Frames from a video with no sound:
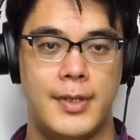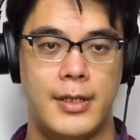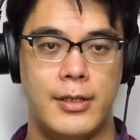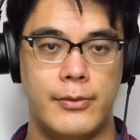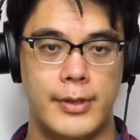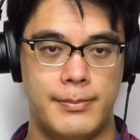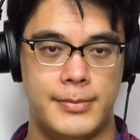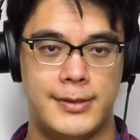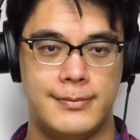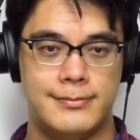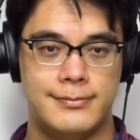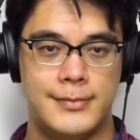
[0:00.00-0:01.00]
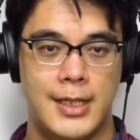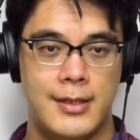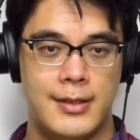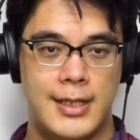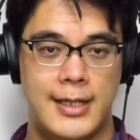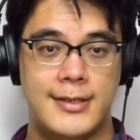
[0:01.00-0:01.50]
Europe
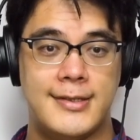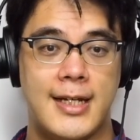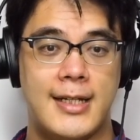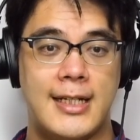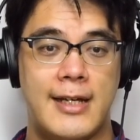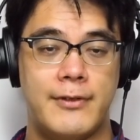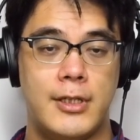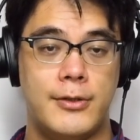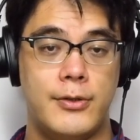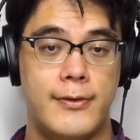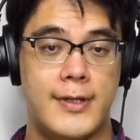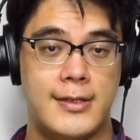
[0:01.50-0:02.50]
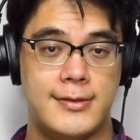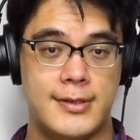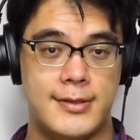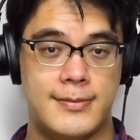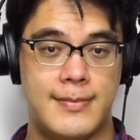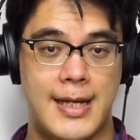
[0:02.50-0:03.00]
in the second half of the
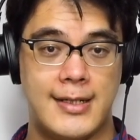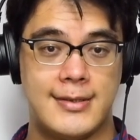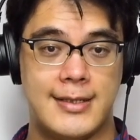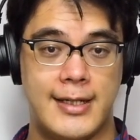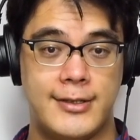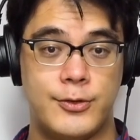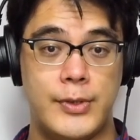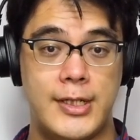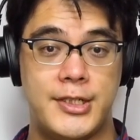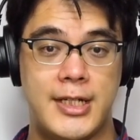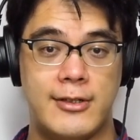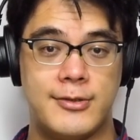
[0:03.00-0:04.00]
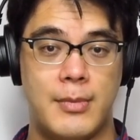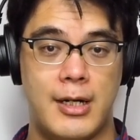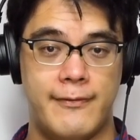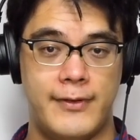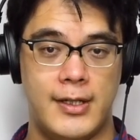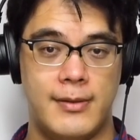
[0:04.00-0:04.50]
2000s, acts like Swedish House
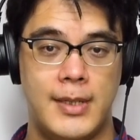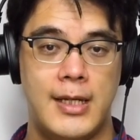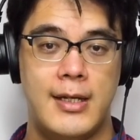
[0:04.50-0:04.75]
Mafia,